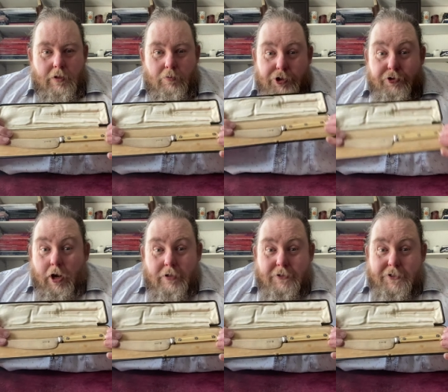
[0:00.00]
which you
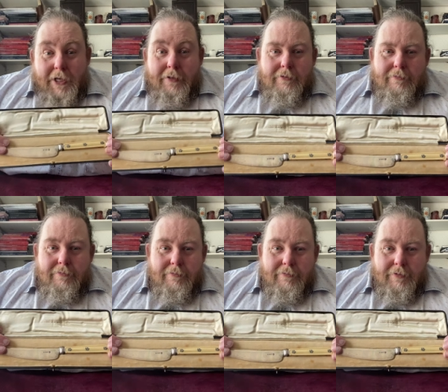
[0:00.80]
can't sell
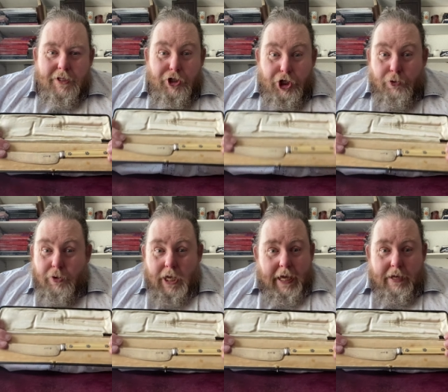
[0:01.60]
in the
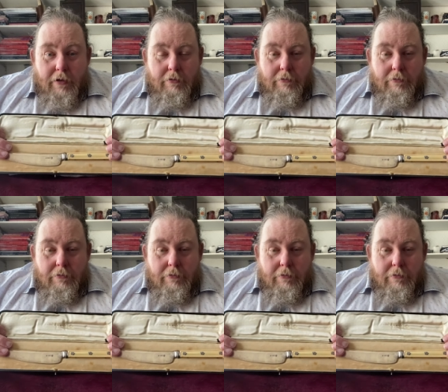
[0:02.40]
UK